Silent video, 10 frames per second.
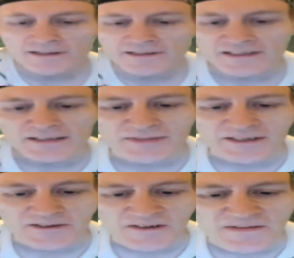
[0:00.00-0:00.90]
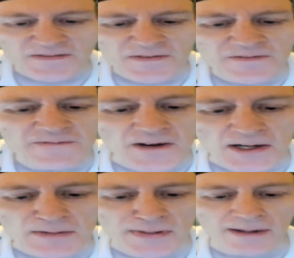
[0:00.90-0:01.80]
teams I don't give a
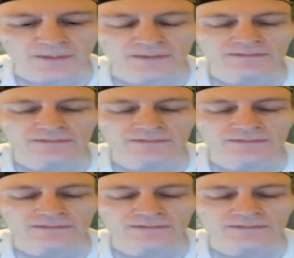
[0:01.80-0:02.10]
fuck about.